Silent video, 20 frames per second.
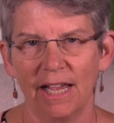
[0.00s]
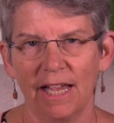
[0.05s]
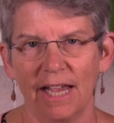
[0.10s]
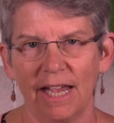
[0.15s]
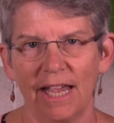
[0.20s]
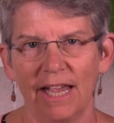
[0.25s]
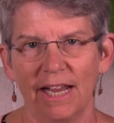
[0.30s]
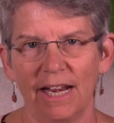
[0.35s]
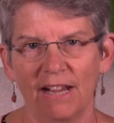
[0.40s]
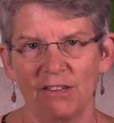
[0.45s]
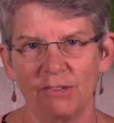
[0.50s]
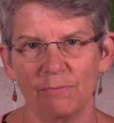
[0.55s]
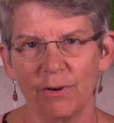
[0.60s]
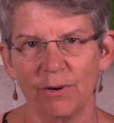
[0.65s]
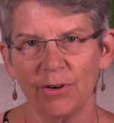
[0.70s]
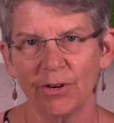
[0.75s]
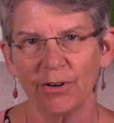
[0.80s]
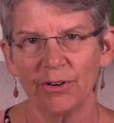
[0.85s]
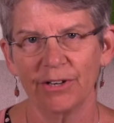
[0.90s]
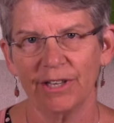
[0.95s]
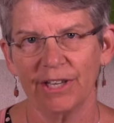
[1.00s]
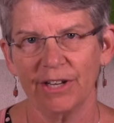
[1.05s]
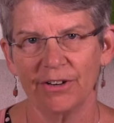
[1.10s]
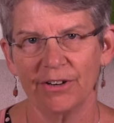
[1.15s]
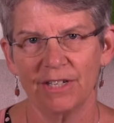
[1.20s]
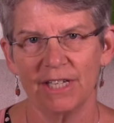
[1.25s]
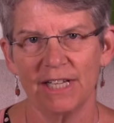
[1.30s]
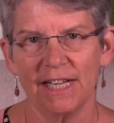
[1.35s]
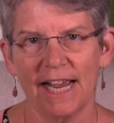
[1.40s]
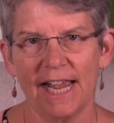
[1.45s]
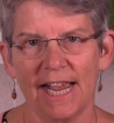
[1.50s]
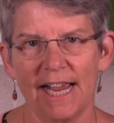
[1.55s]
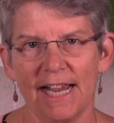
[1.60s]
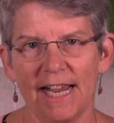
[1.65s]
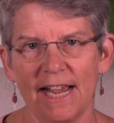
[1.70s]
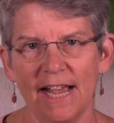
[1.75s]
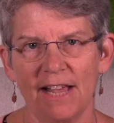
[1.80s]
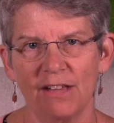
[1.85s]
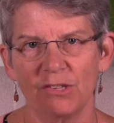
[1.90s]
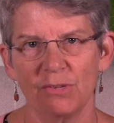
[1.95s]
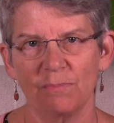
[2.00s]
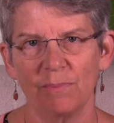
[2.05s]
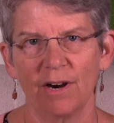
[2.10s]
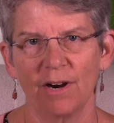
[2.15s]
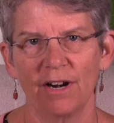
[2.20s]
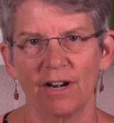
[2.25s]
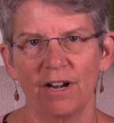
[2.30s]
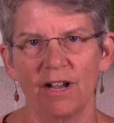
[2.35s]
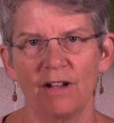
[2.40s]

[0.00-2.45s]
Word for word: And I spoke earlier today as part